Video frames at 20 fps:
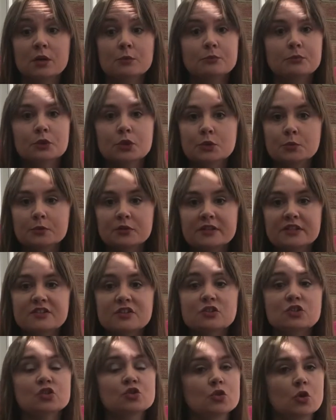
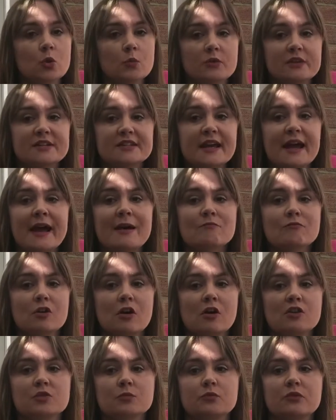Blueberries, strawberries and
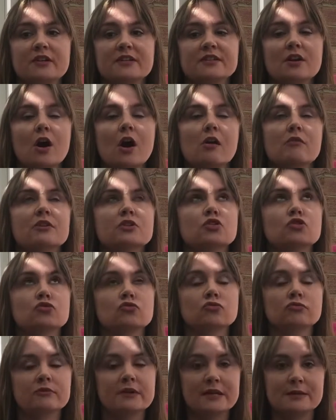raspberries are a
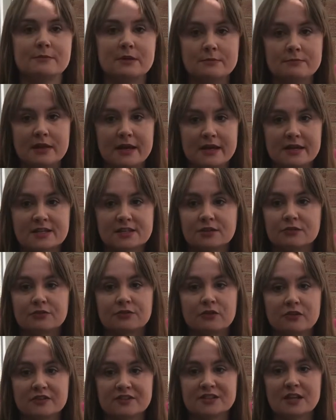dreamy mix
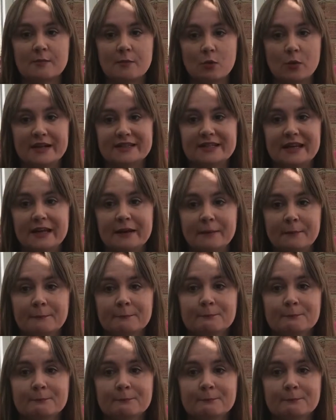for a summer wedding.